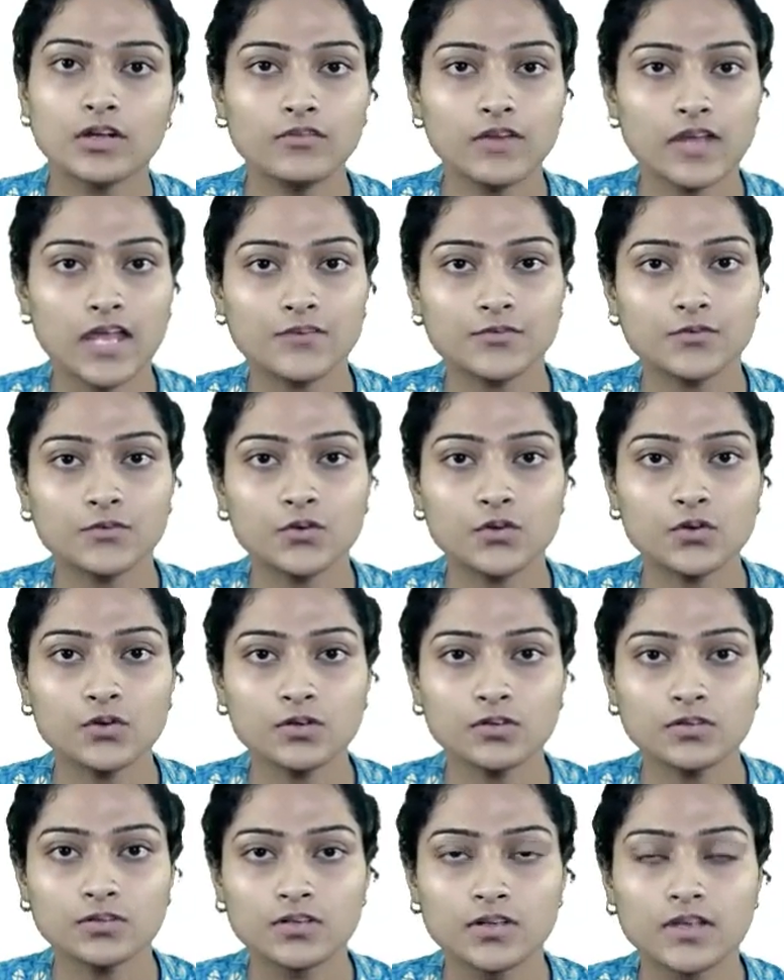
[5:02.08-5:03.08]
we have to do?
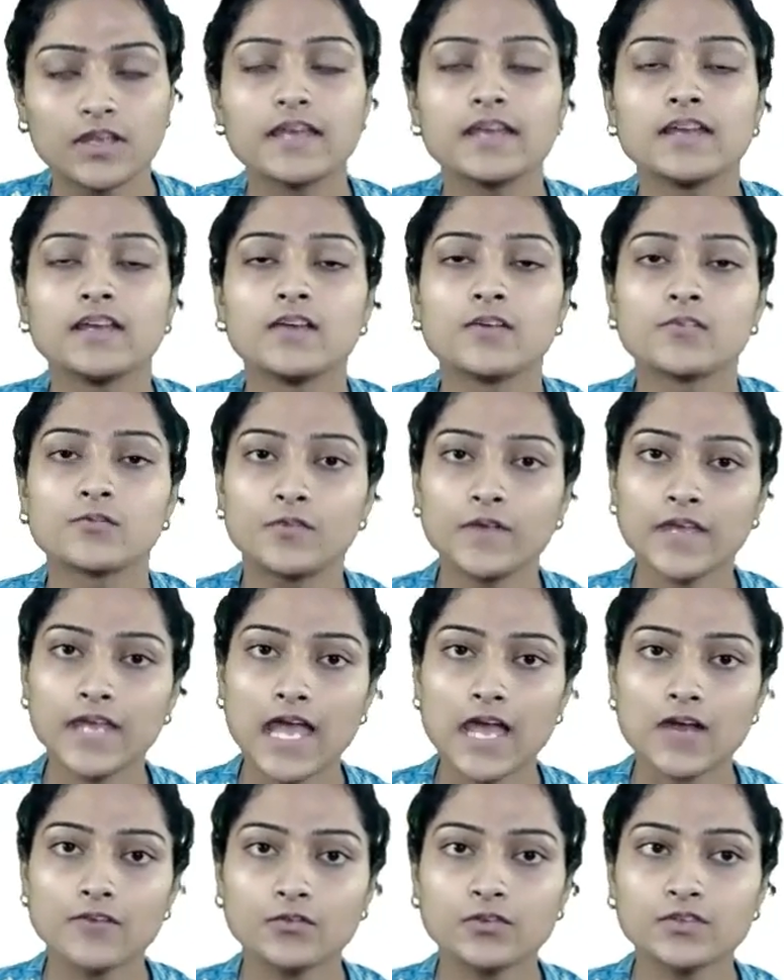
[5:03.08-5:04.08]
we
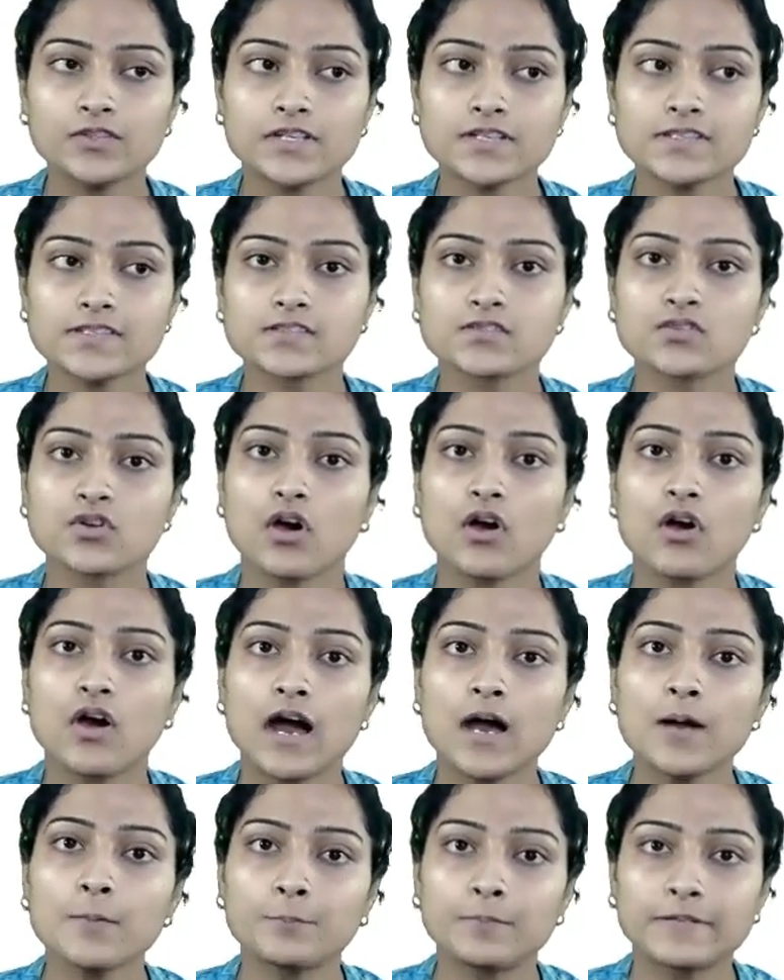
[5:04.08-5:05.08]
have to just draw a